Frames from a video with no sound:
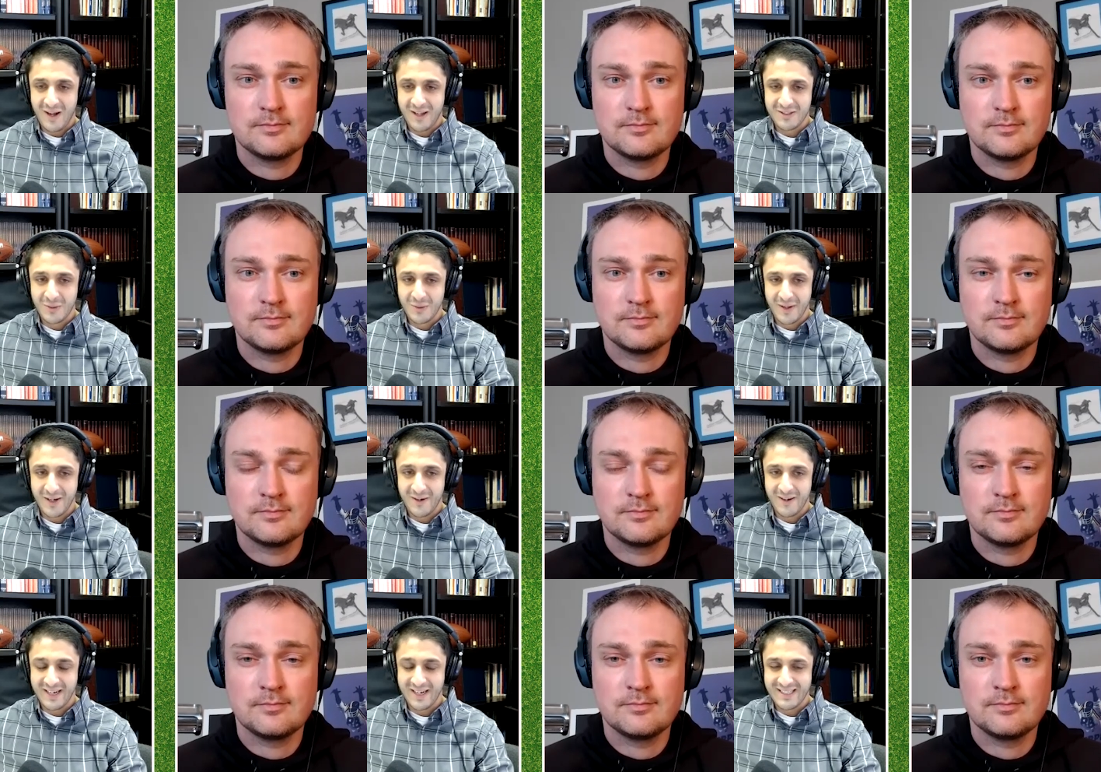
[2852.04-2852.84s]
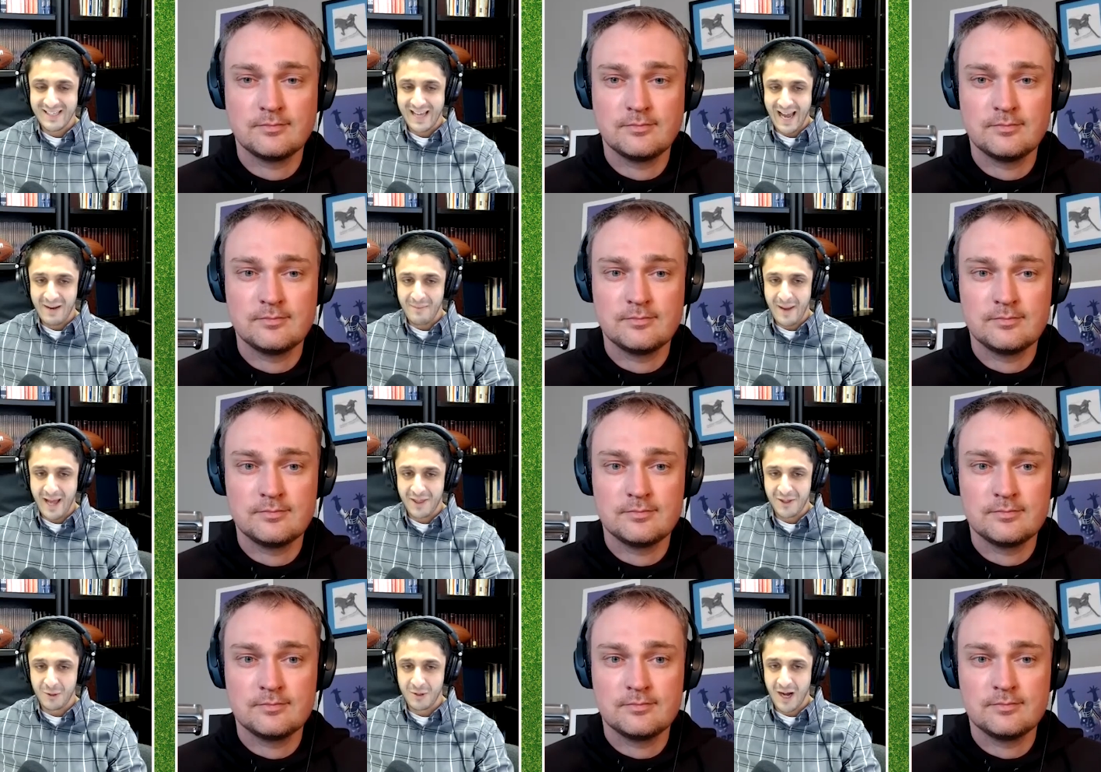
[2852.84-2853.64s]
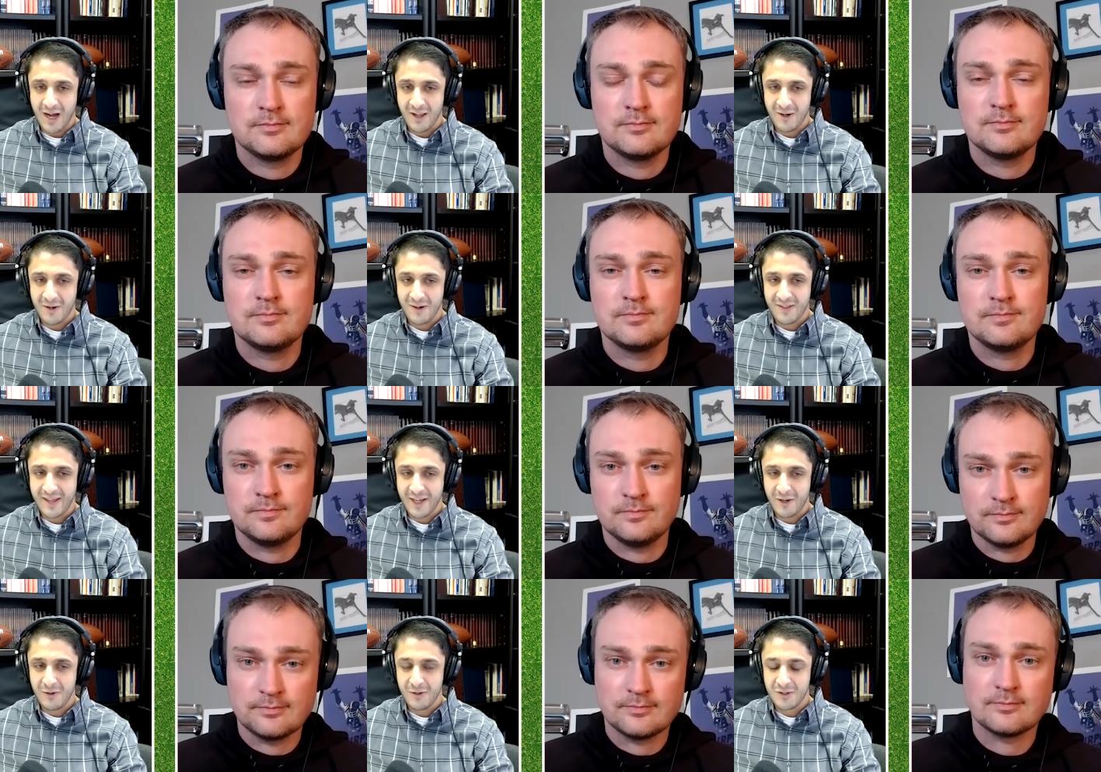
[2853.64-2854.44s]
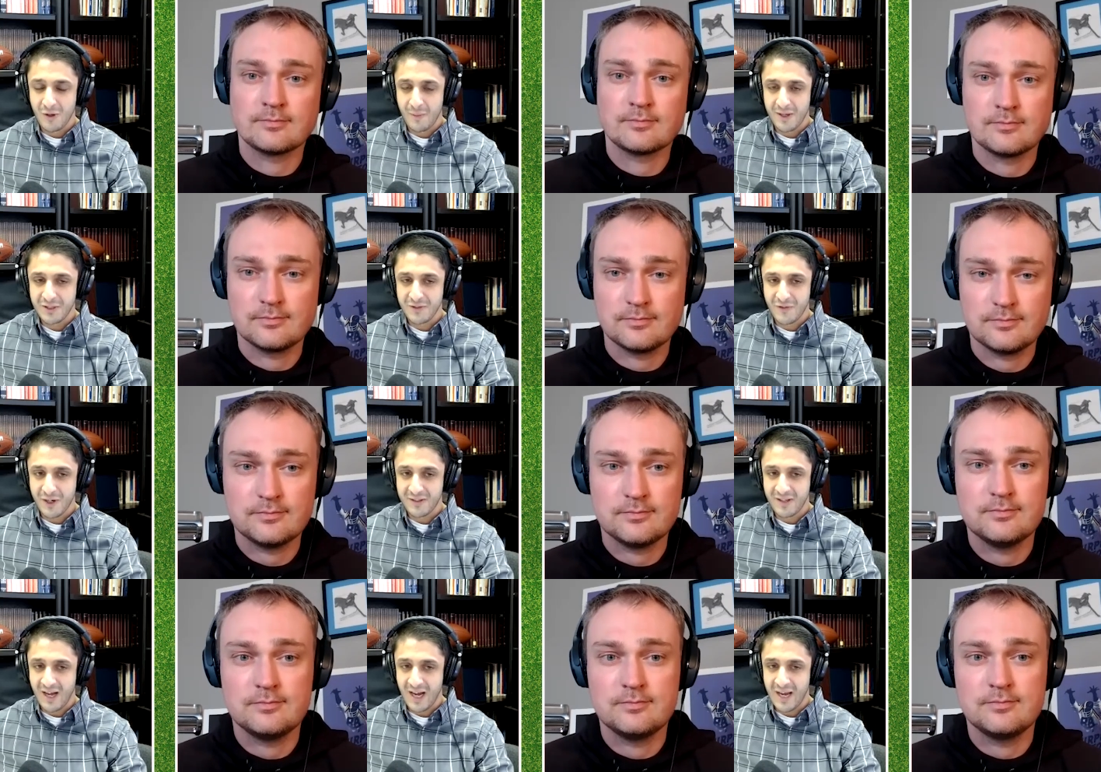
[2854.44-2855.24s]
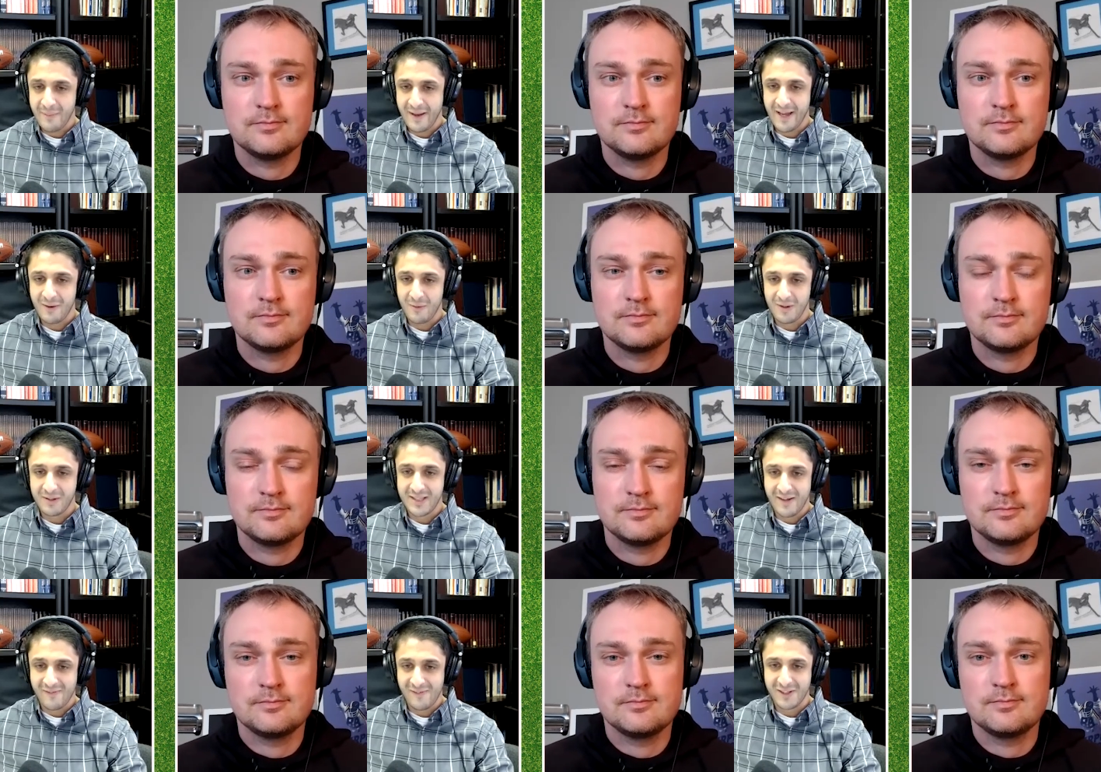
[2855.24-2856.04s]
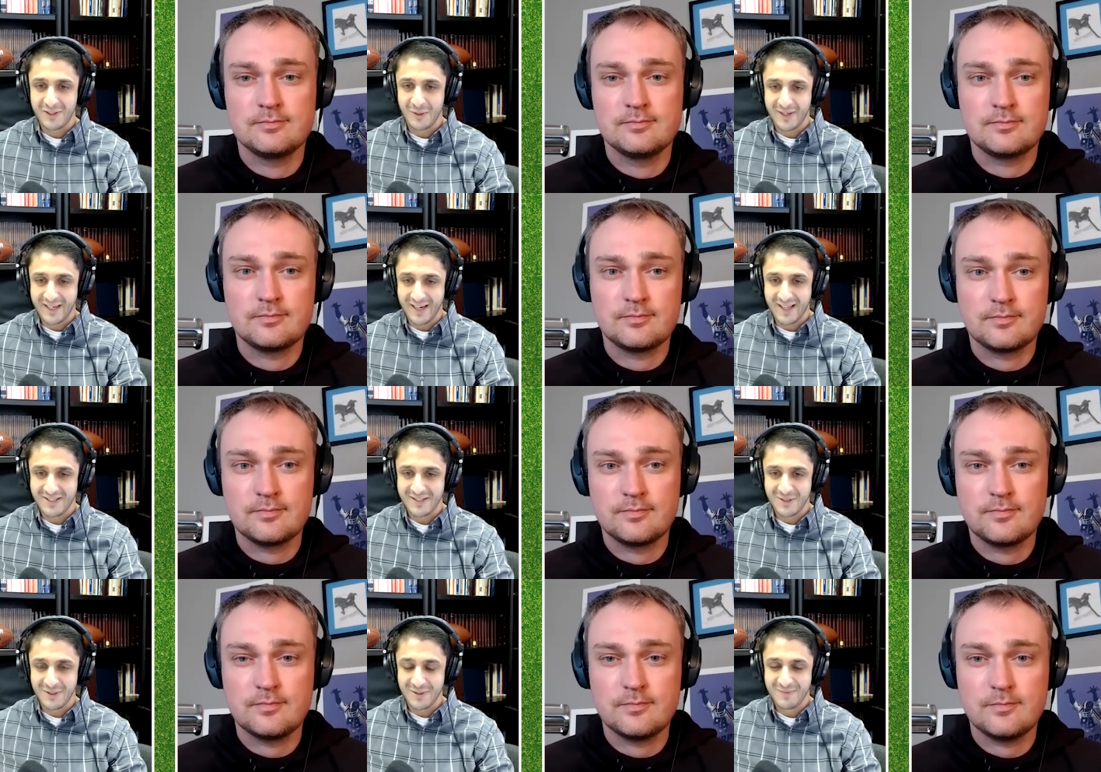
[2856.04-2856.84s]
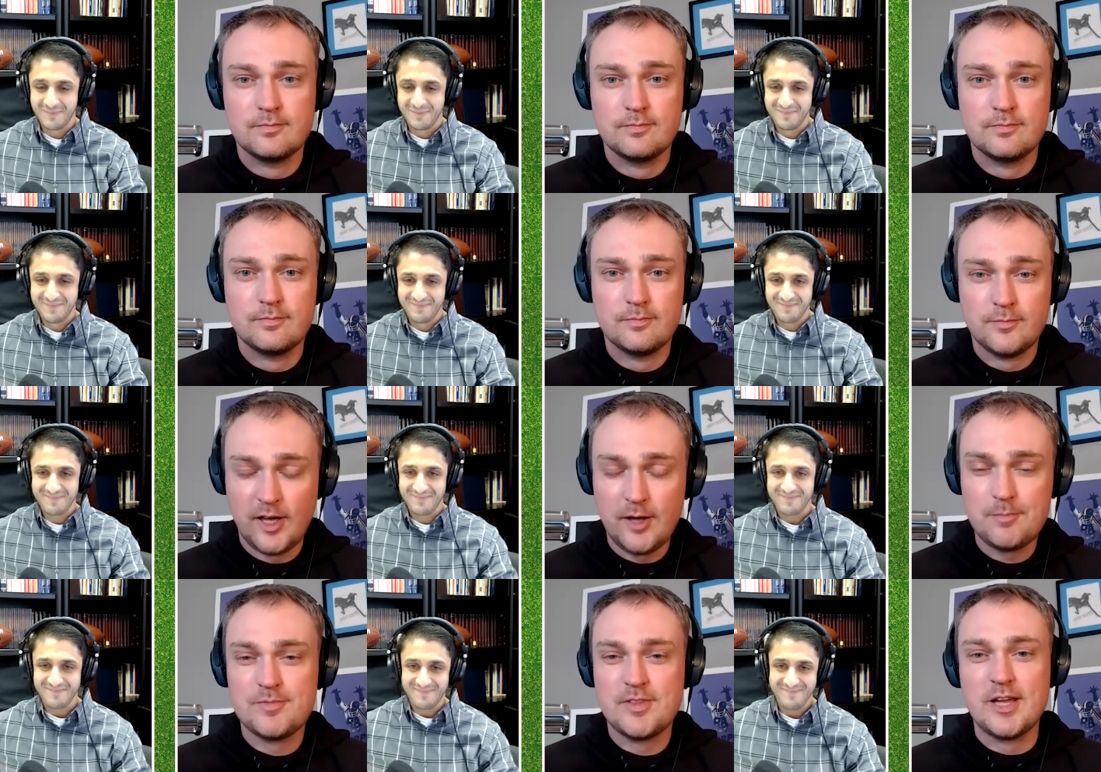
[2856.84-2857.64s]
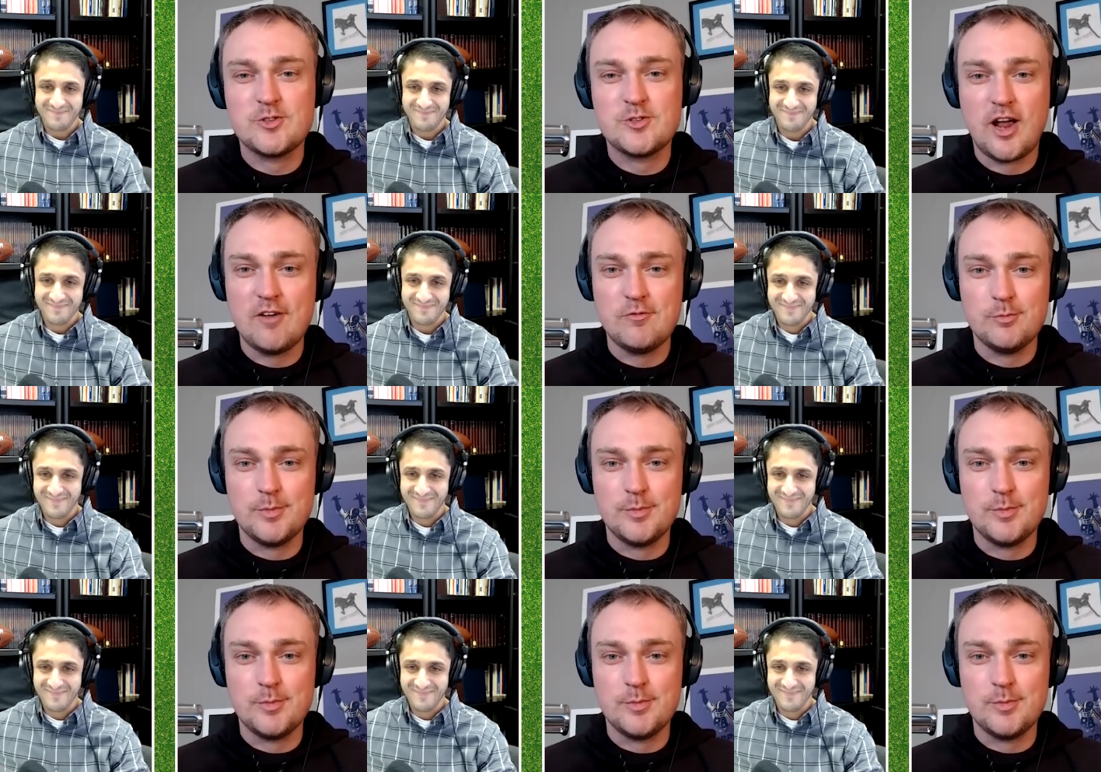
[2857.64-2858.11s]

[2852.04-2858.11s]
Speaker 1: on Twitter. It is at Matthew Coller. Thank you so much for your time, and we'll definitely do it again soon.
Speaker 2: Yep. Thanks for having